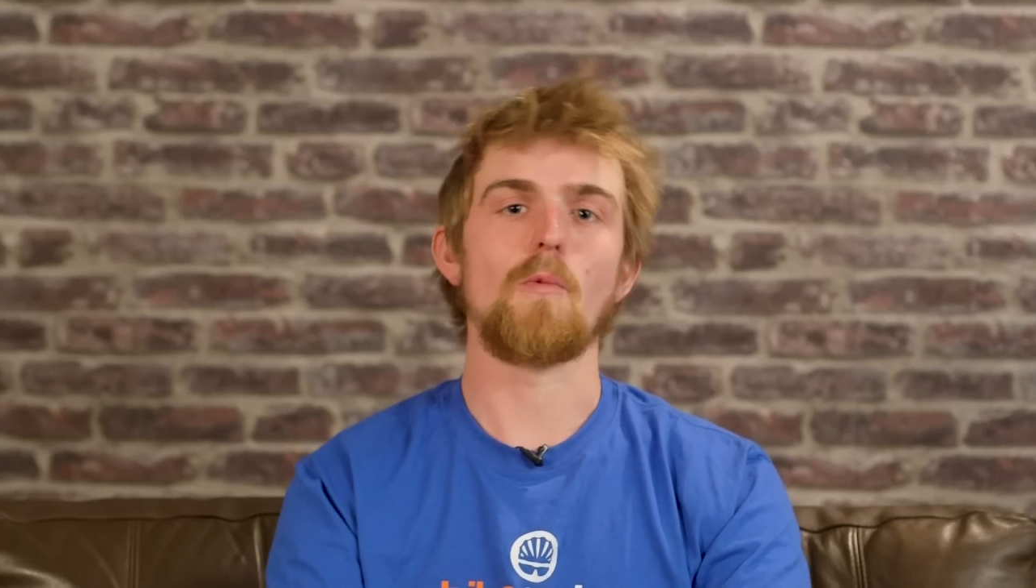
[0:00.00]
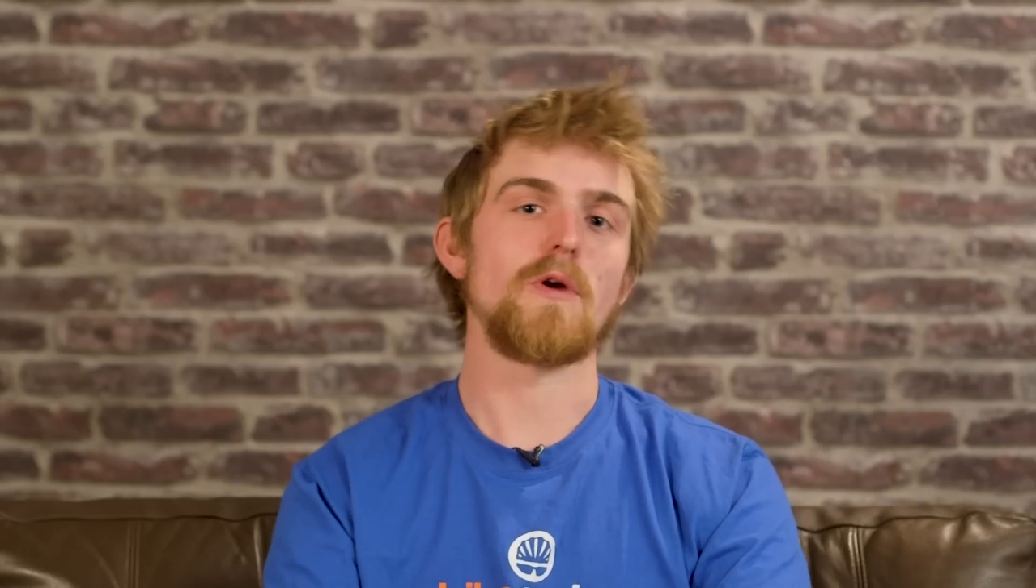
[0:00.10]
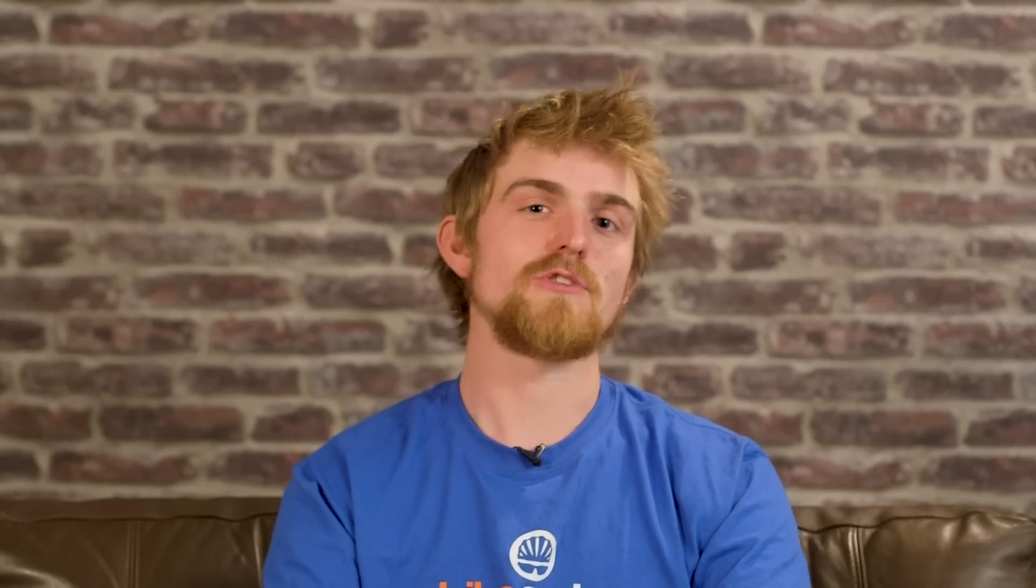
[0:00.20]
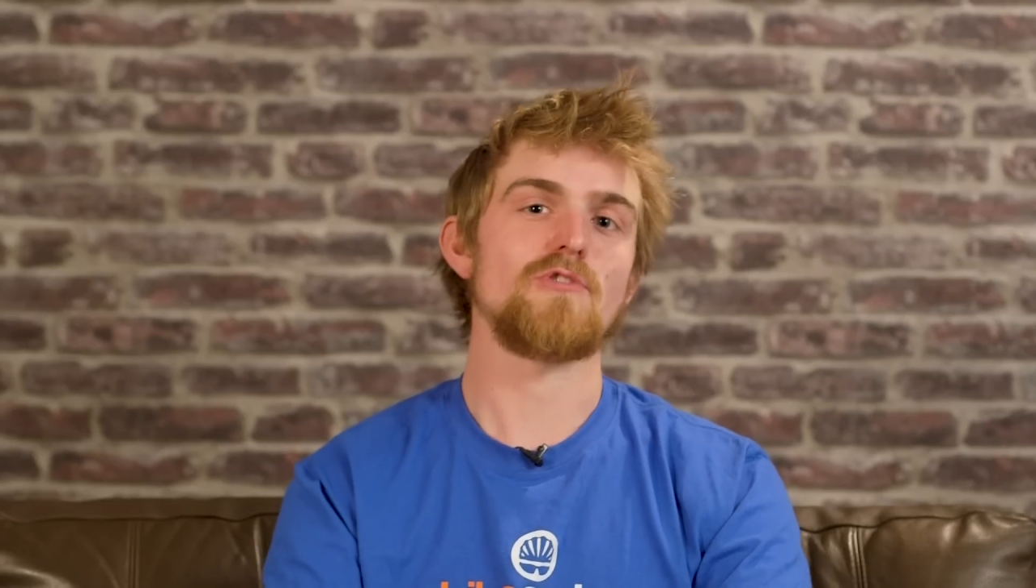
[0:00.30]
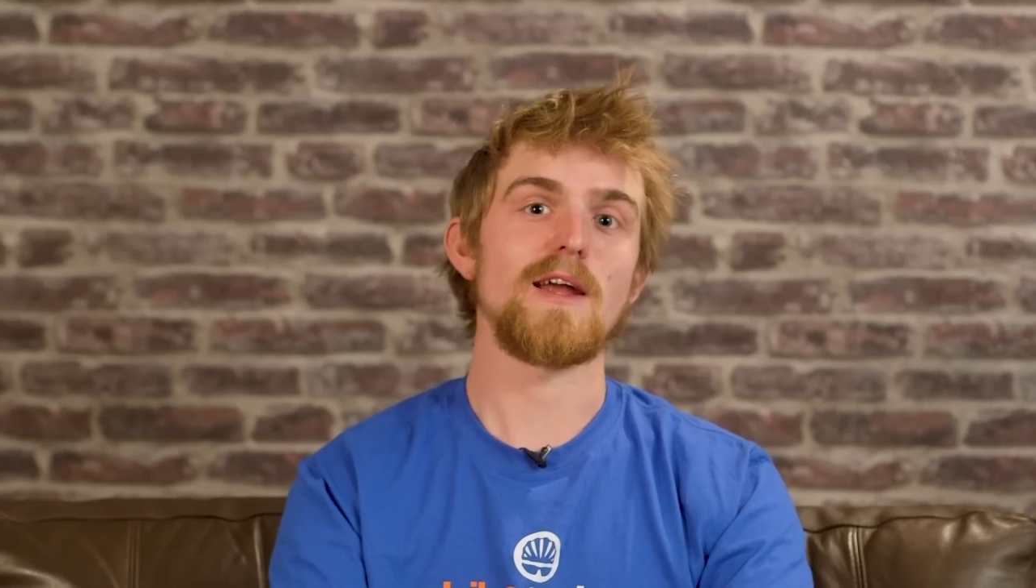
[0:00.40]

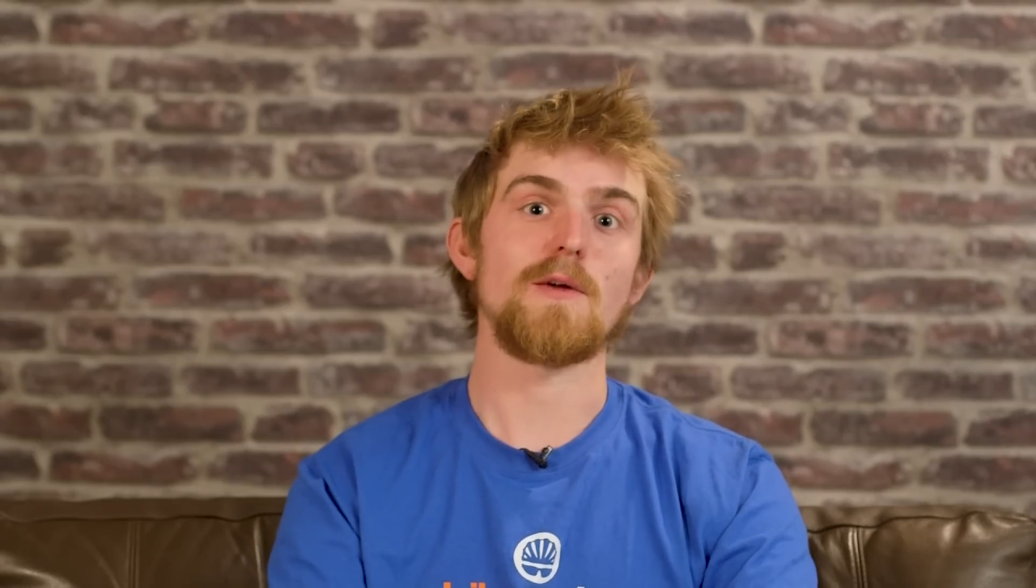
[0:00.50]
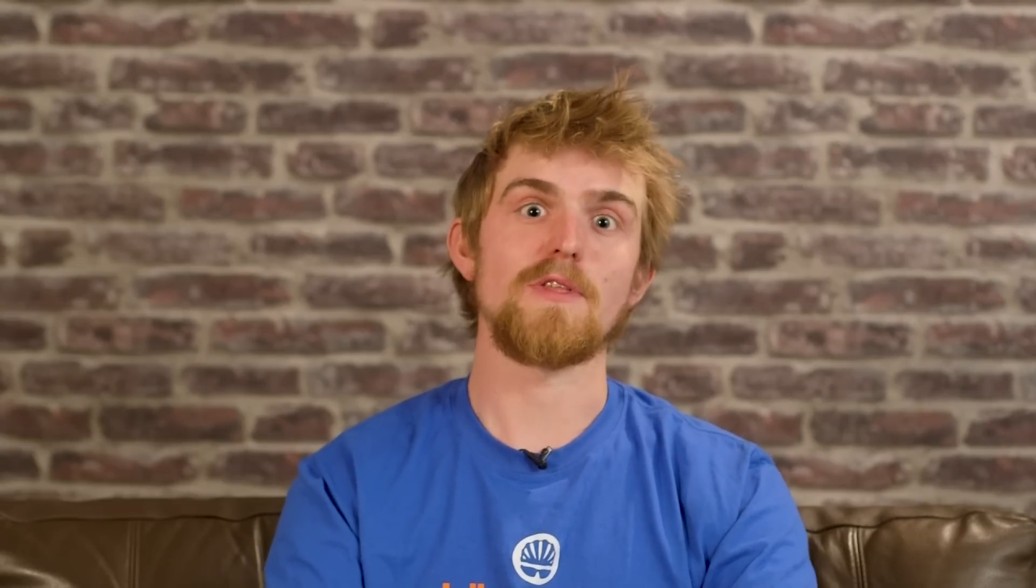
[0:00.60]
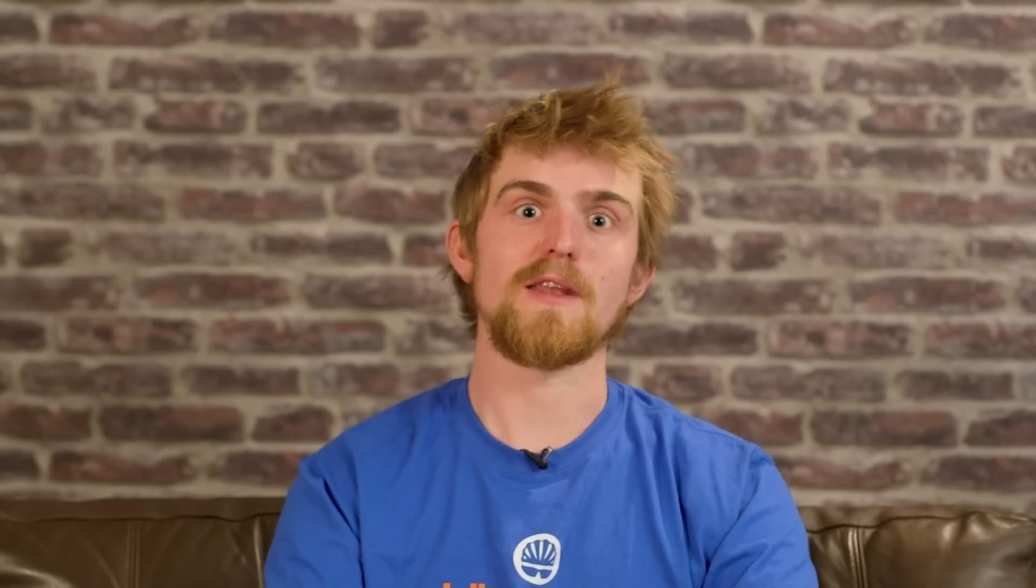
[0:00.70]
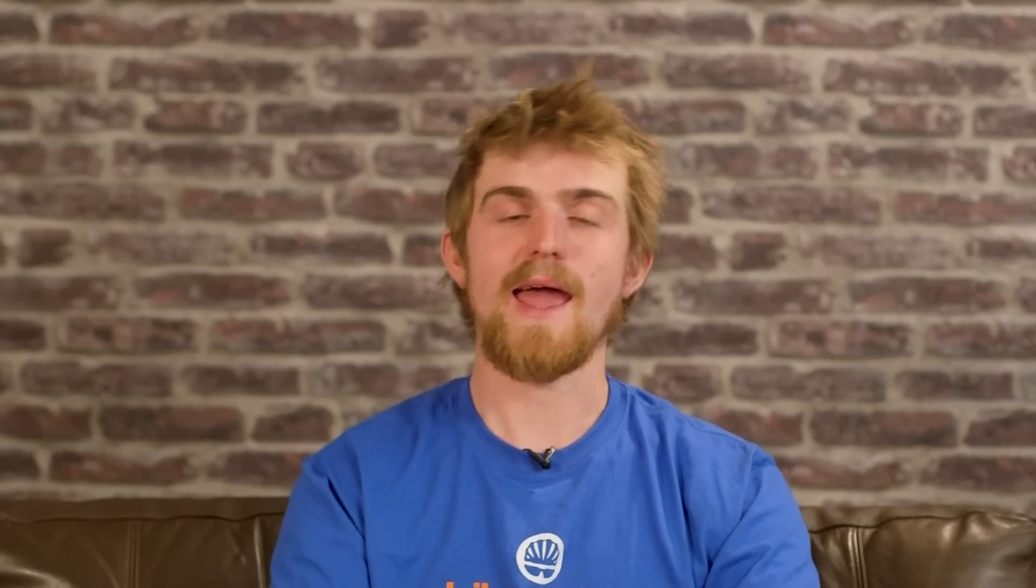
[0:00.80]
we tried it with an